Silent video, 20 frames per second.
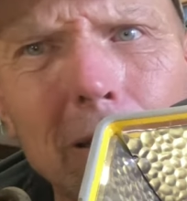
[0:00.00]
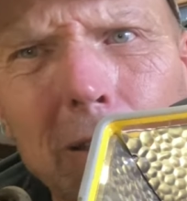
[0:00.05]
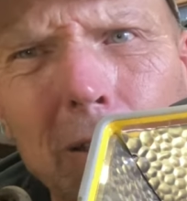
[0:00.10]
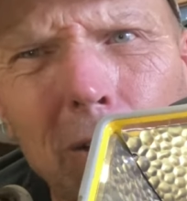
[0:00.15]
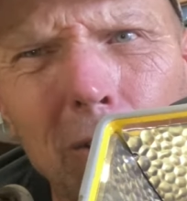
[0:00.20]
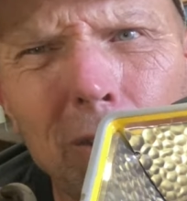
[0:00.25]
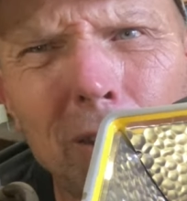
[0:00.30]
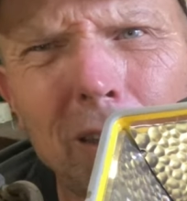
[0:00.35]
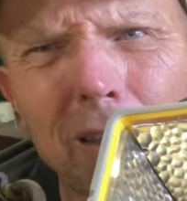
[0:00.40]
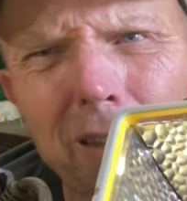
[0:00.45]
you
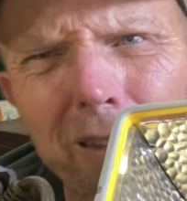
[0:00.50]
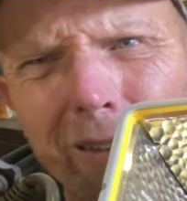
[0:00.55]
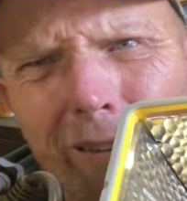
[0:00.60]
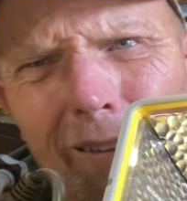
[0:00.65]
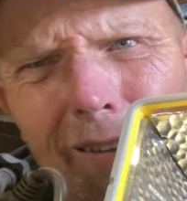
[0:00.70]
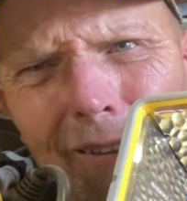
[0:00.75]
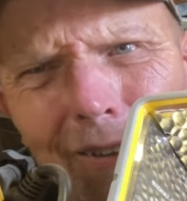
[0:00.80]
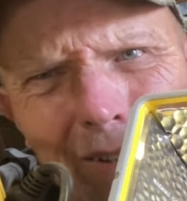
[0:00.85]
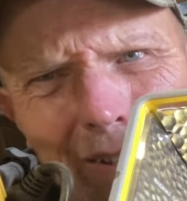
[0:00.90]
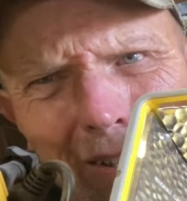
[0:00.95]
know,
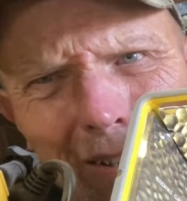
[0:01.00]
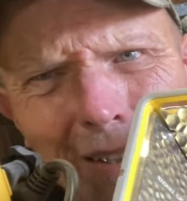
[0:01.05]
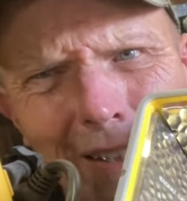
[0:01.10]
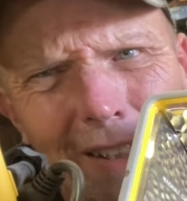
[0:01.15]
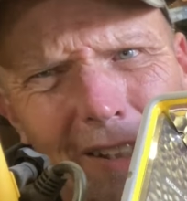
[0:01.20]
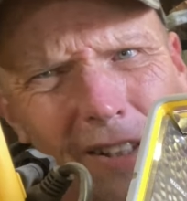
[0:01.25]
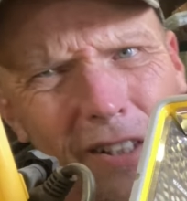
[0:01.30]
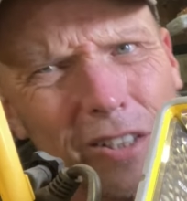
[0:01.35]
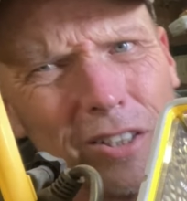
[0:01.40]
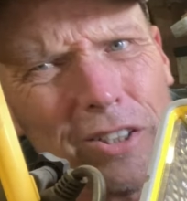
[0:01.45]

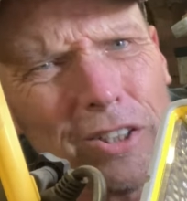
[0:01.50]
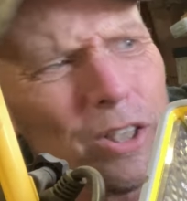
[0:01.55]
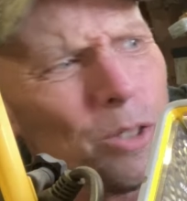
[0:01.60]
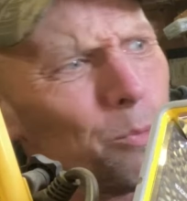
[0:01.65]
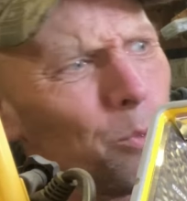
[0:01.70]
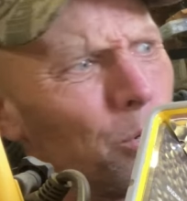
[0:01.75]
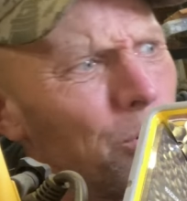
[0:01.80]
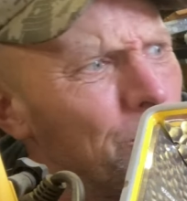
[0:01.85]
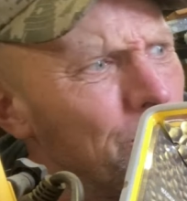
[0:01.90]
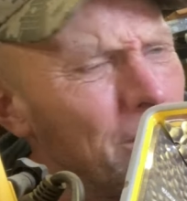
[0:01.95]
she
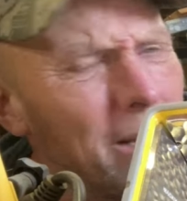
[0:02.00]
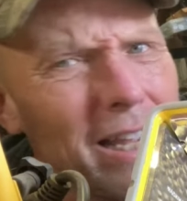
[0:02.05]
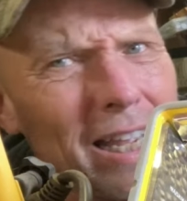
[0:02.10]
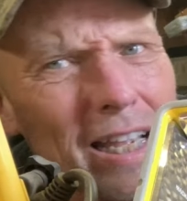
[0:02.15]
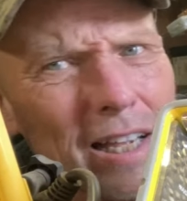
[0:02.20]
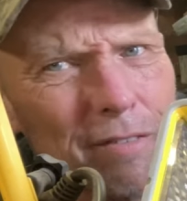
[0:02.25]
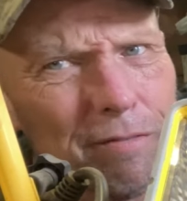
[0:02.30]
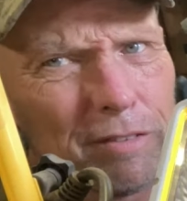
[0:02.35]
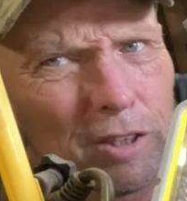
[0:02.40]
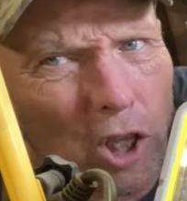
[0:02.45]
won't
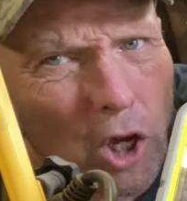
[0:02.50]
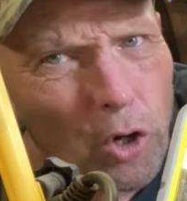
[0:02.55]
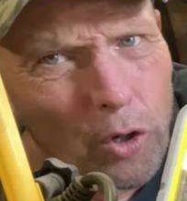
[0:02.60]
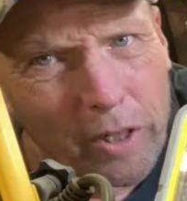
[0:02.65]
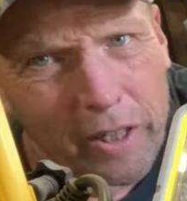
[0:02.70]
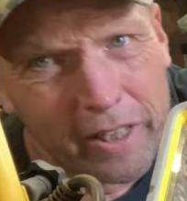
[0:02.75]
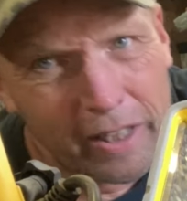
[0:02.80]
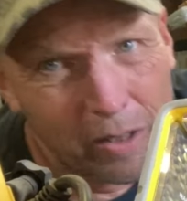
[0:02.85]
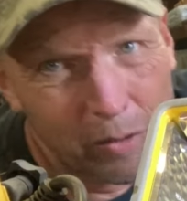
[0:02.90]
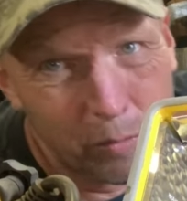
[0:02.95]
have
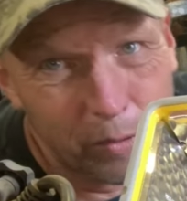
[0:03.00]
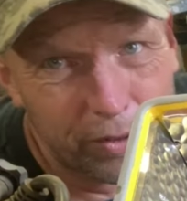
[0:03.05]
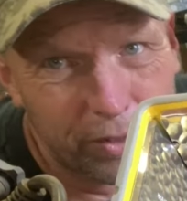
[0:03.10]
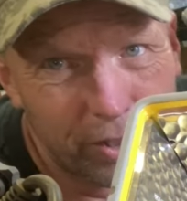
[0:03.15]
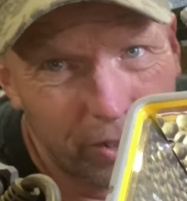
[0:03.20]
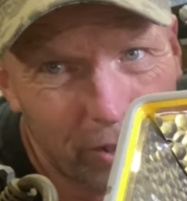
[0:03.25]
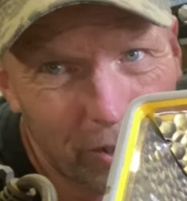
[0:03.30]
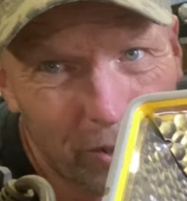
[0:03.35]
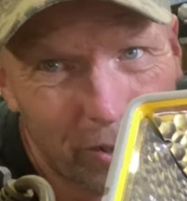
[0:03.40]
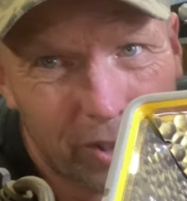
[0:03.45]
loaded it with a
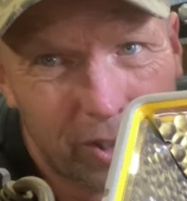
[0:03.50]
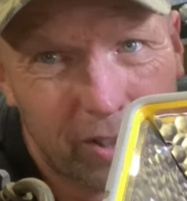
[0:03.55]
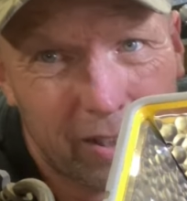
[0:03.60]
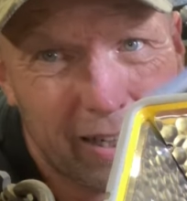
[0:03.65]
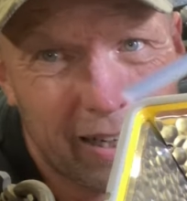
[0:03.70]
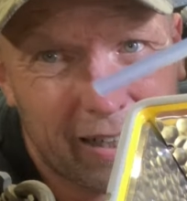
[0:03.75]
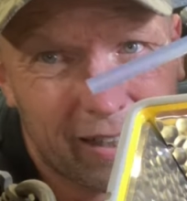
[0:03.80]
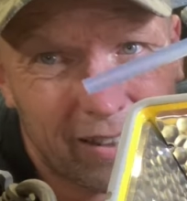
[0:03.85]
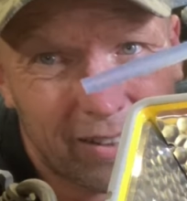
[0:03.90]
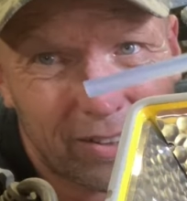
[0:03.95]
new
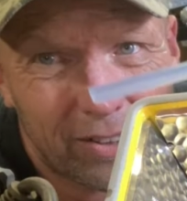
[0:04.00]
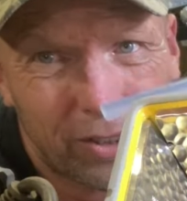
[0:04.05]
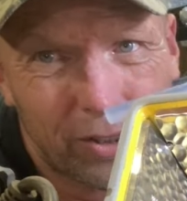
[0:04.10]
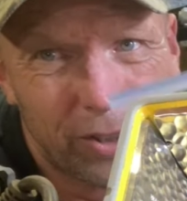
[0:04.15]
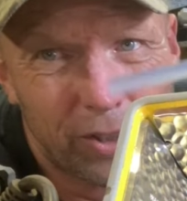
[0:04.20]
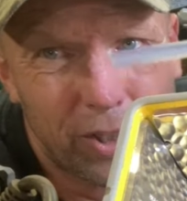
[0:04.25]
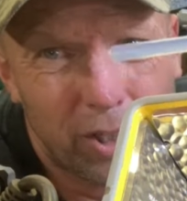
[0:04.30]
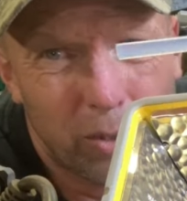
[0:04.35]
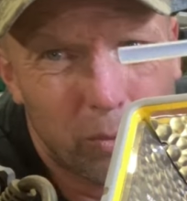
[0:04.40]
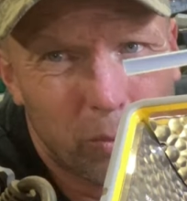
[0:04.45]
stick. So
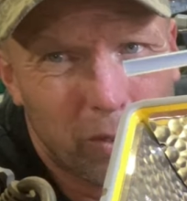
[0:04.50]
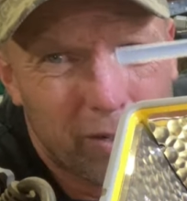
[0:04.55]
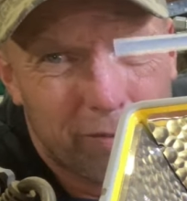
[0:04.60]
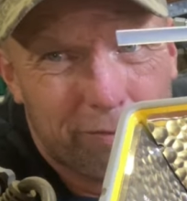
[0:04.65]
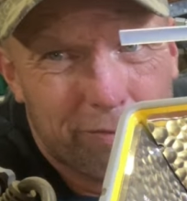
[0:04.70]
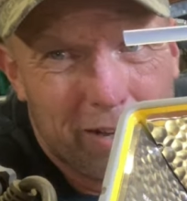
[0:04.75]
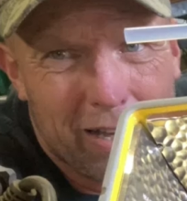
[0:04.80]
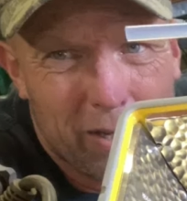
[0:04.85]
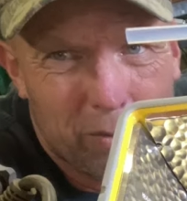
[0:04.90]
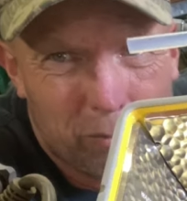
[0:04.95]
you're gonna wanna
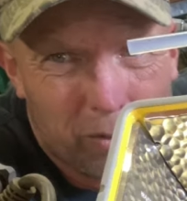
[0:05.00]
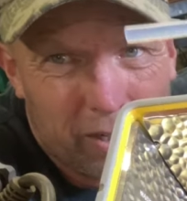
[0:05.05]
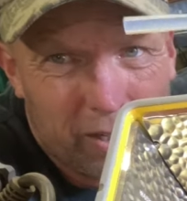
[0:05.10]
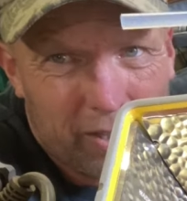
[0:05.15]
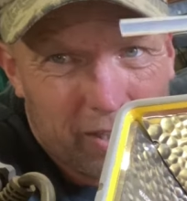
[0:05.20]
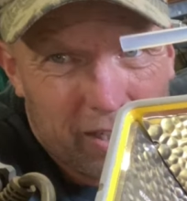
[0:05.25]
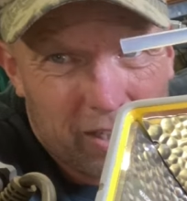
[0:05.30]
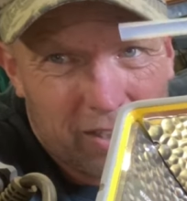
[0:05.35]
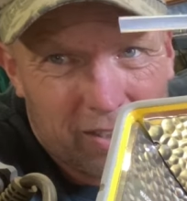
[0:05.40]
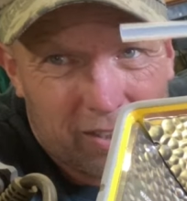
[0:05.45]
find one of
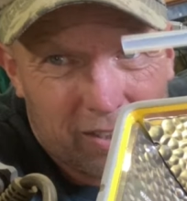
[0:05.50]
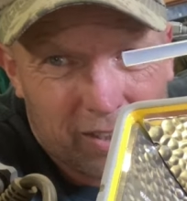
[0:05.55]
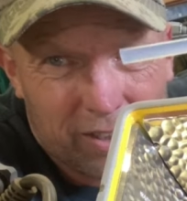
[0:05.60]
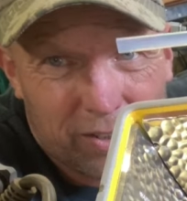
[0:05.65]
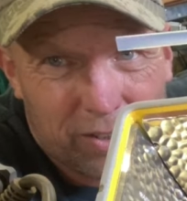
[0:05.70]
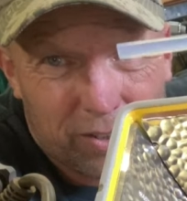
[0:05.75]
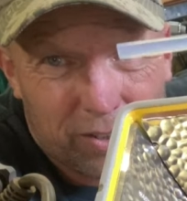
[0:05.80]
these things